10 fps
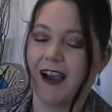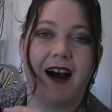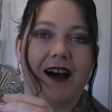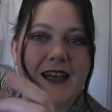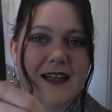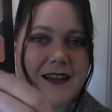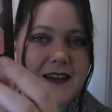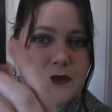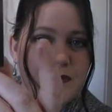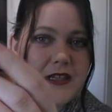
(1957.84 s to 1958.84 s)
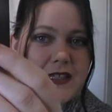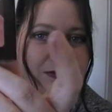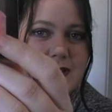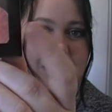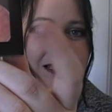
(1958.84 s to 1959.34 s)
I love these
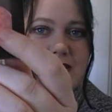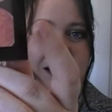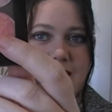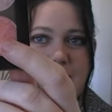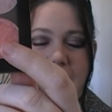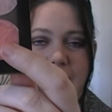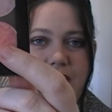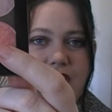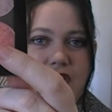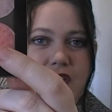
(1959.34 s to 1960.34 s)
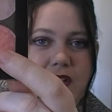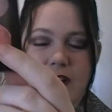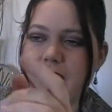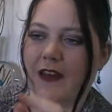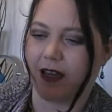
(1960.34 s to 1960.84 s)
ones. Look at them. How cute
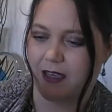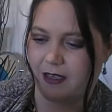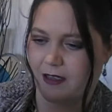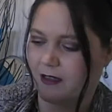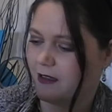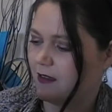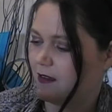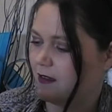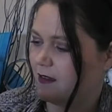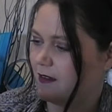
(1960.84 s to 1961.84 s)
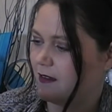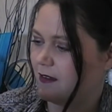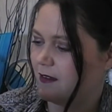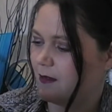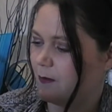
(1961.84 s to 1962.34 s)
are they?
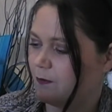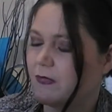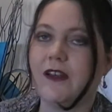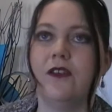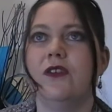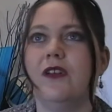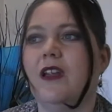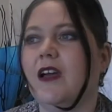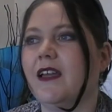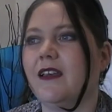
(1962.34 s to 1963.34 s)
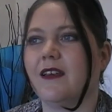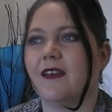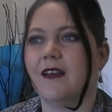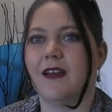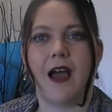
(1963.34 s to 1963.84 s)
They look like
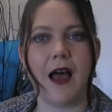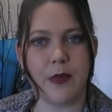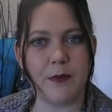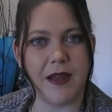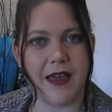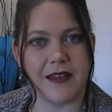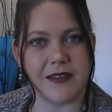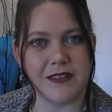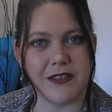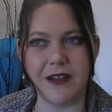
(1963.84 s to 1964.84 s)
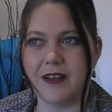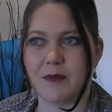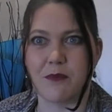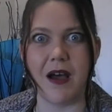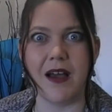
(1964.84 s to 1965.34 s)
other planets, you know,
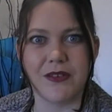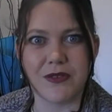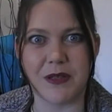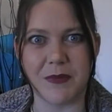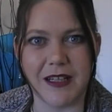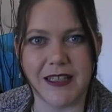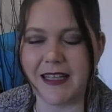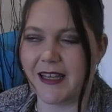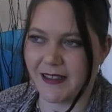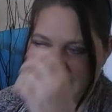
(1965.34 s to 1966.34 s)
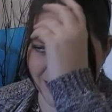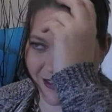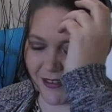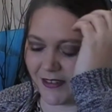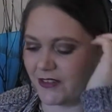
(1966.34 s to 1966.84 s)
like Mars or something like that, you
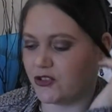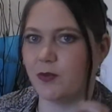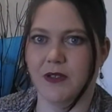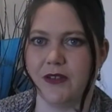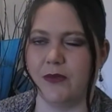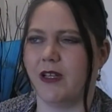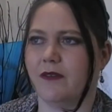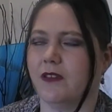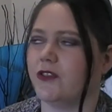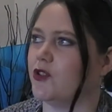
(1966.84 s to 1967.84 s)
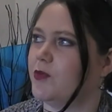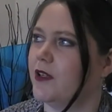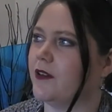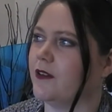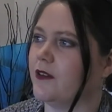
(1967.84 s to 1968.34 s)
know, Jupiter or whatever. Not
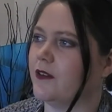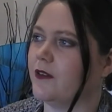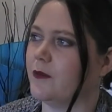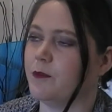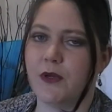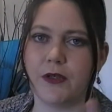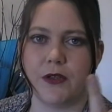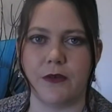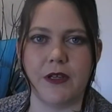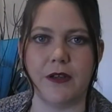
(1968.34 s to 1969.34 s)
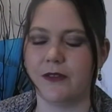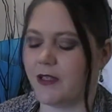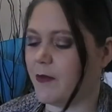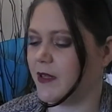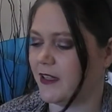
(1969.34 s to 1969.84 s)
Jupiter. Mercury or
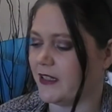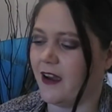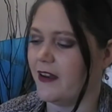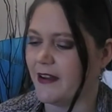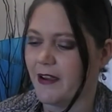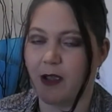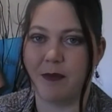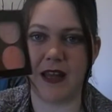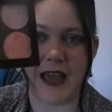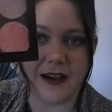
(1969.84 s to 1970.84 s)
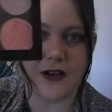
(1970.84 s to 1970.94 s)
something like that. I don't know, but how